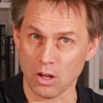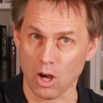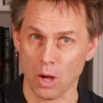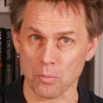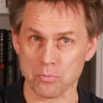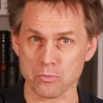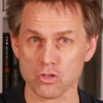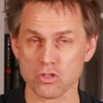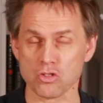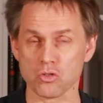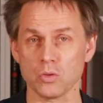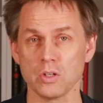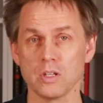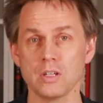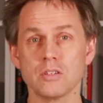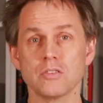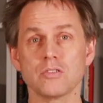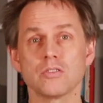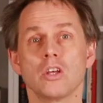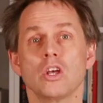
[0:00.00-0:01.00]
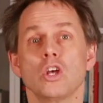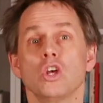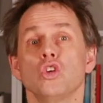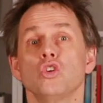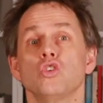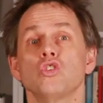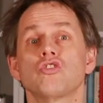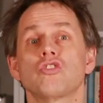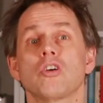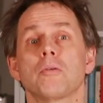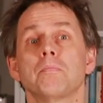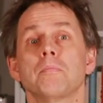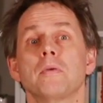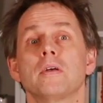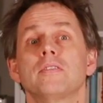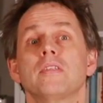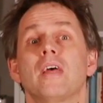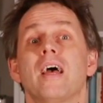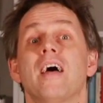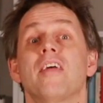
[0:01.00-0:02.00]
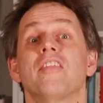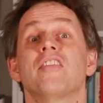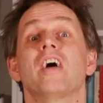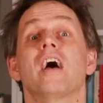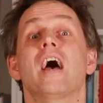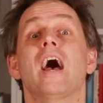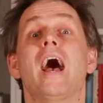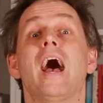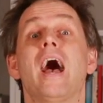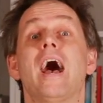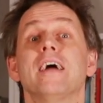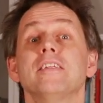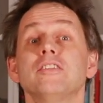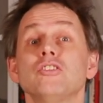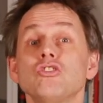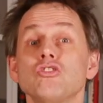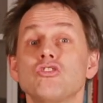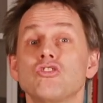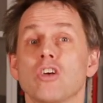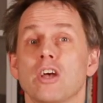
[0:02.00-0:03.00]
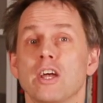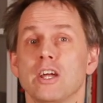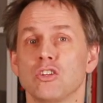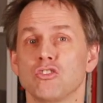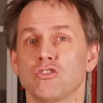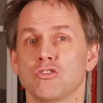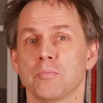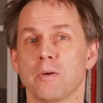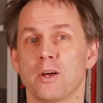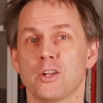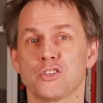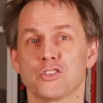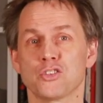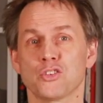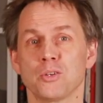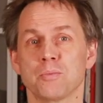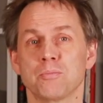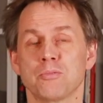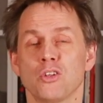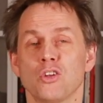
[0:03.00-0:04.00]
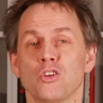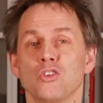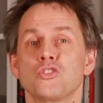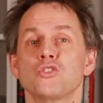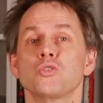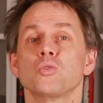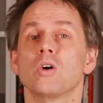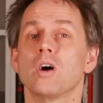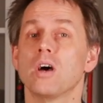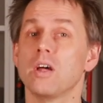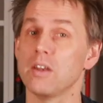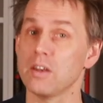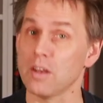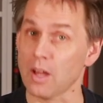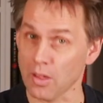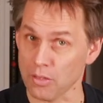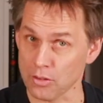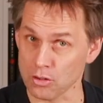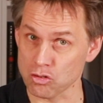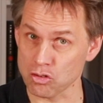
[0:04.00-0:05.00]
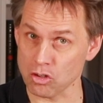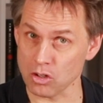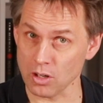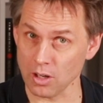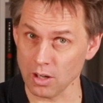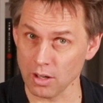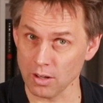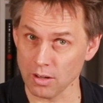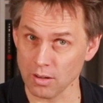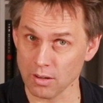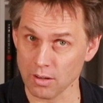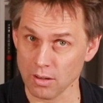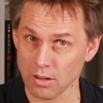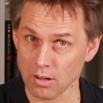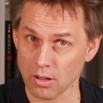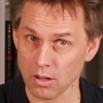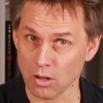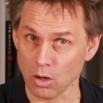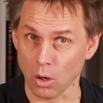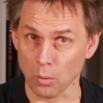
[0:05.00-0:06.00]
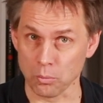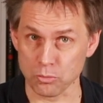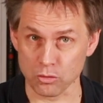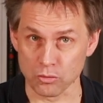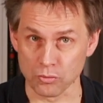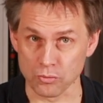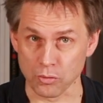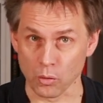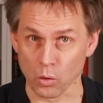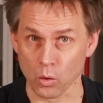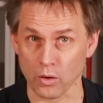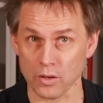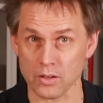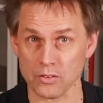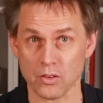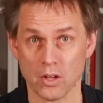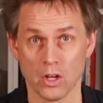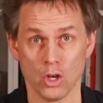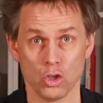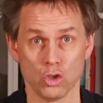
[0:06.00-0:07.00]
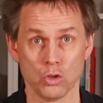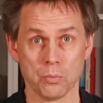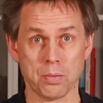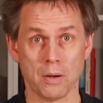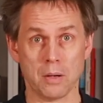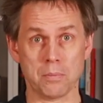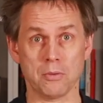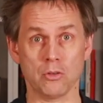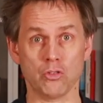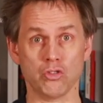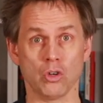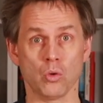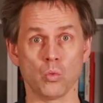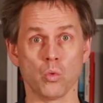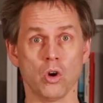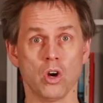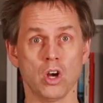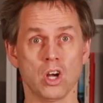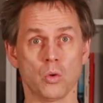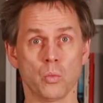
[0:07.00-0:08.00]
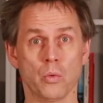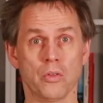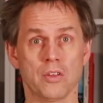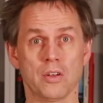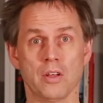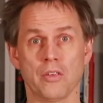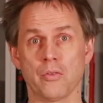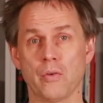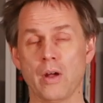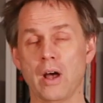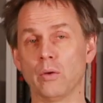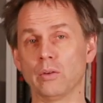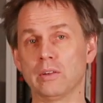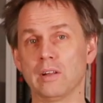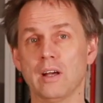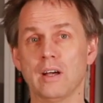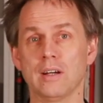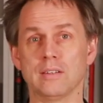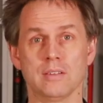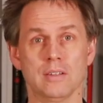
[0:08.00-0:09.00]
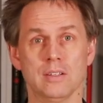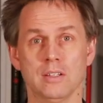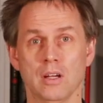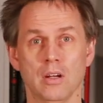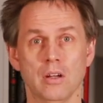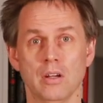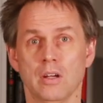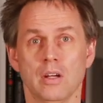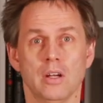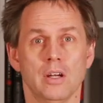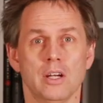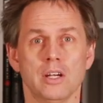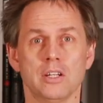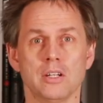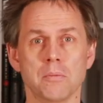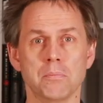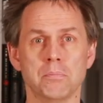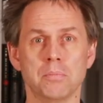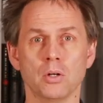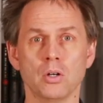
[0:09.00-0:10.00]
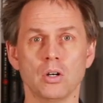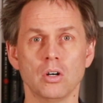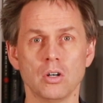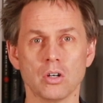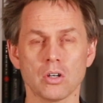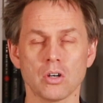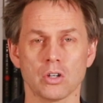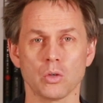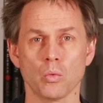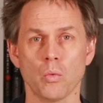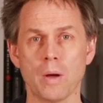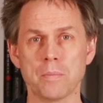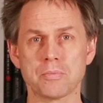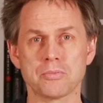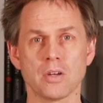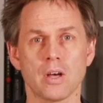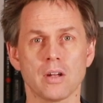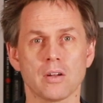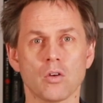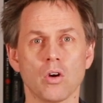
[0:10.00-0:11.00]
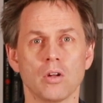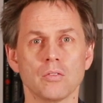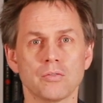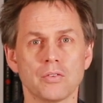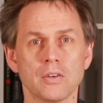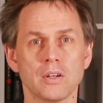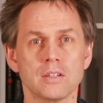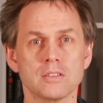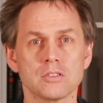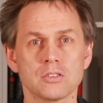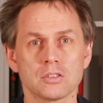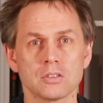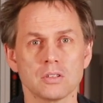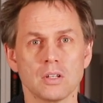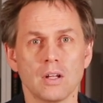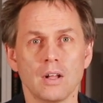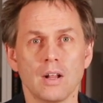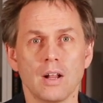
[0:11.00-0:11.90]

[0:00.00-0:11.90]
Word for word: Option three is you submit the unchanged manuscript to another journal. Option four is you publish your work with another outlet, in a, in a book, on a website, a conference.